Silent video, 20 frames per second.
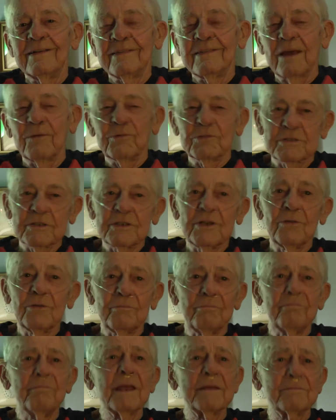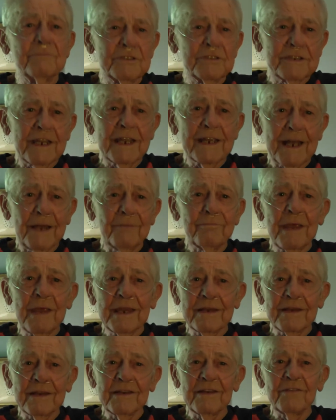That was the big mistake I
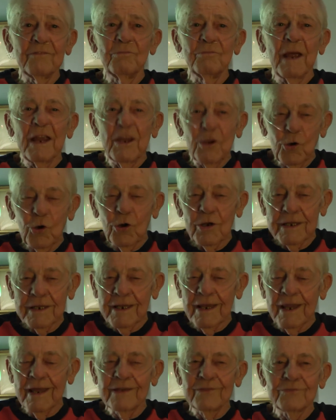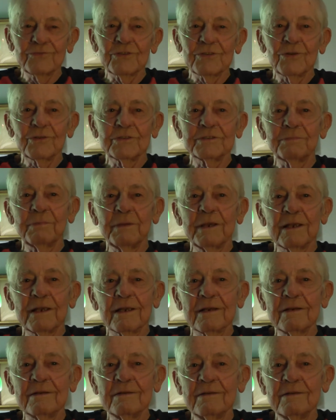made in my early life, so to speak.
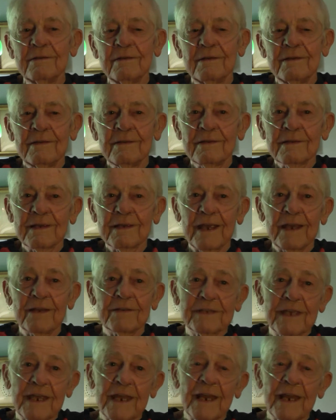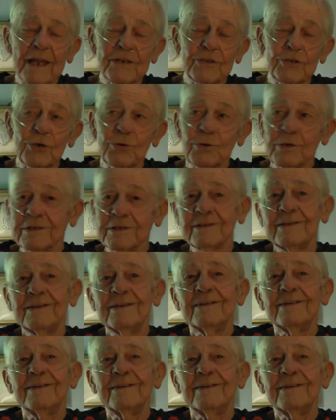Can't can't undo it.